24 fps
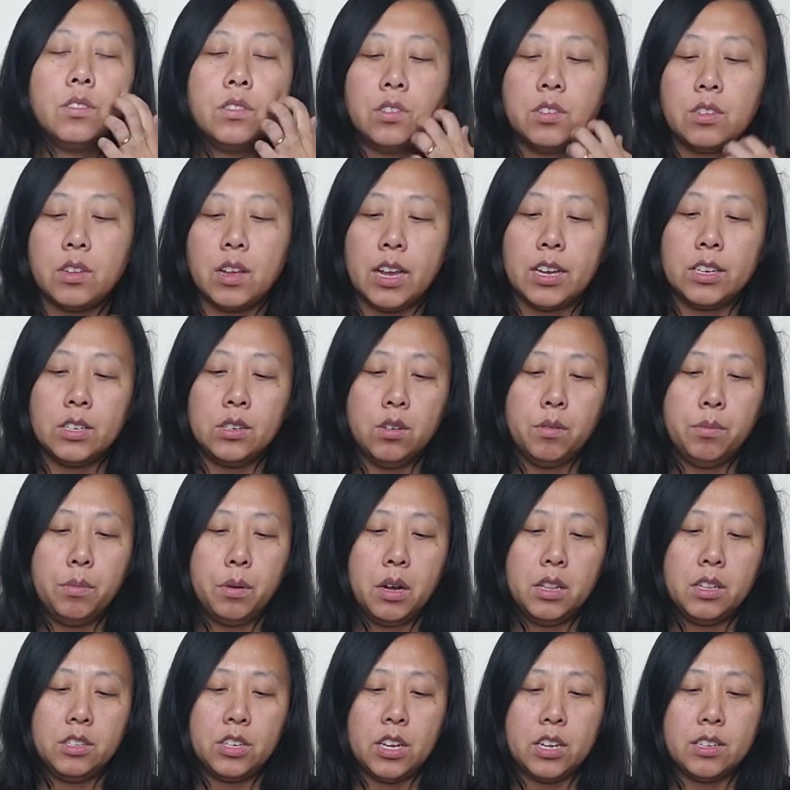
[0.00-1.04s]
I do
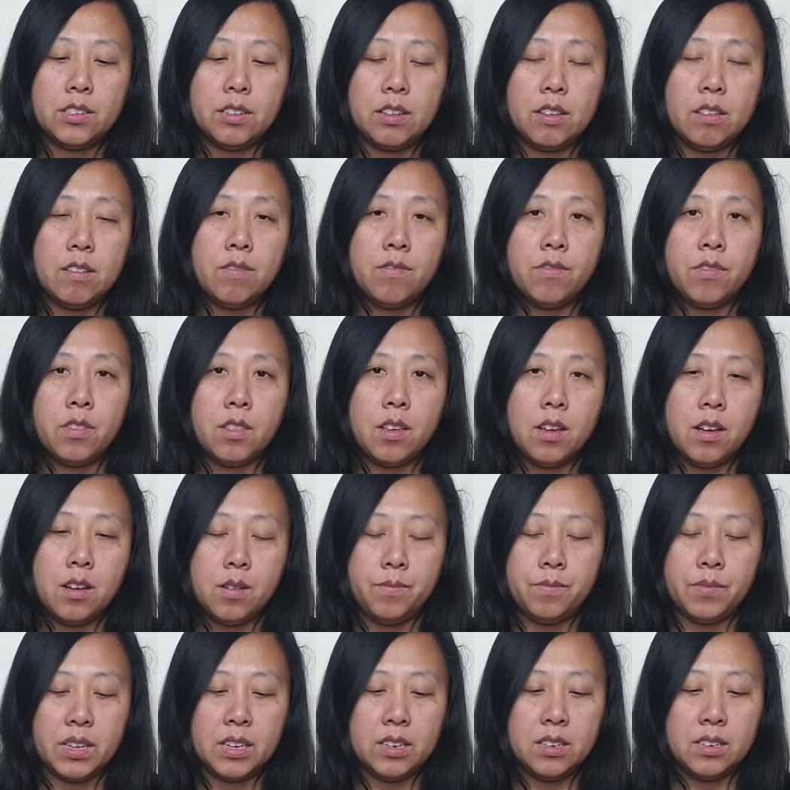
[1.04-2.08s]
apologize if um,
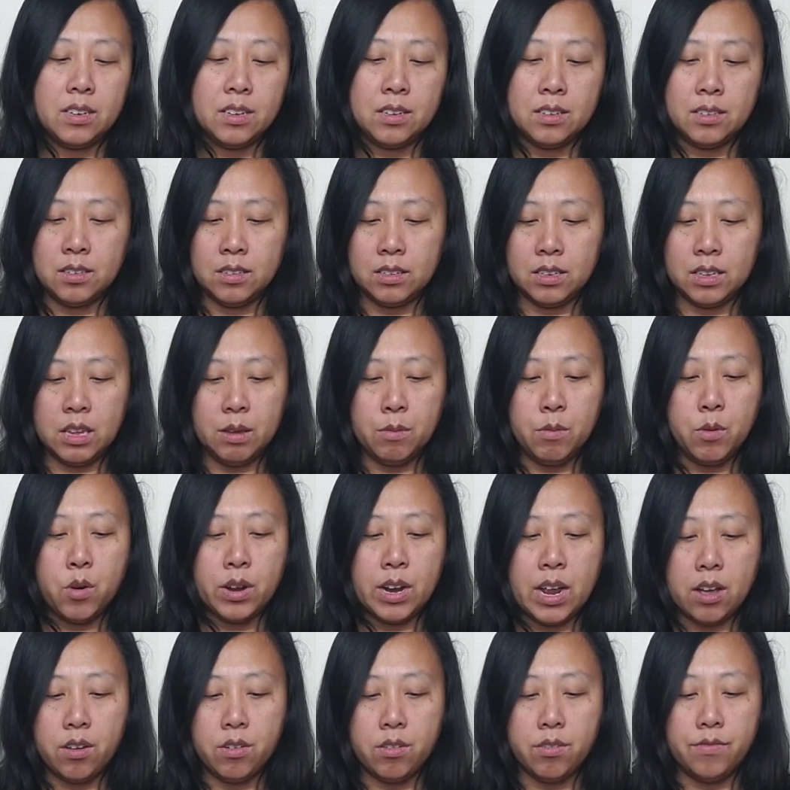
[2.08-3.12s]
it does keep going
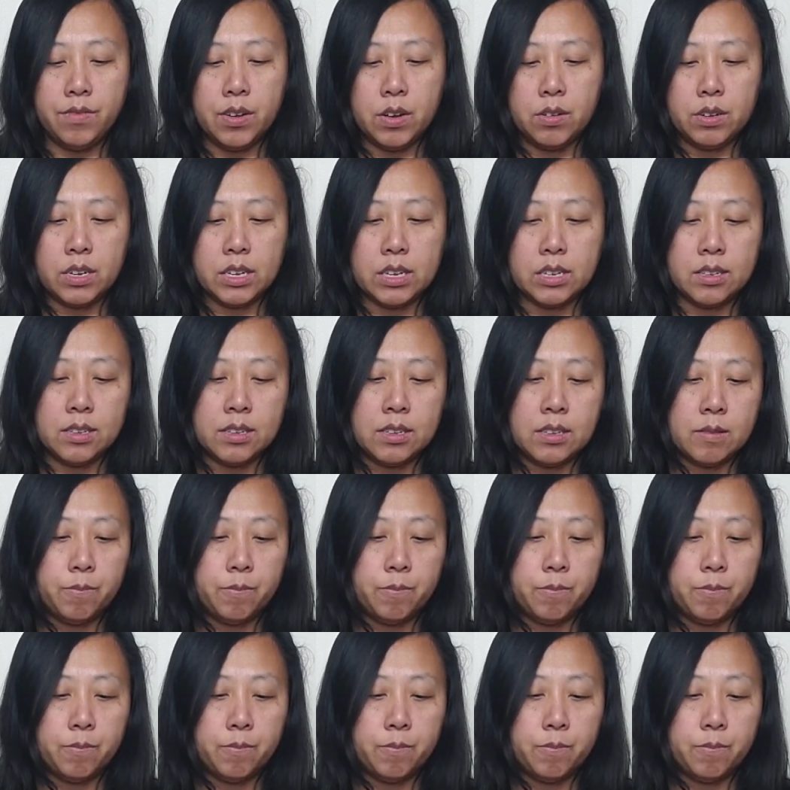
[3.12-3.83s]
out of focus.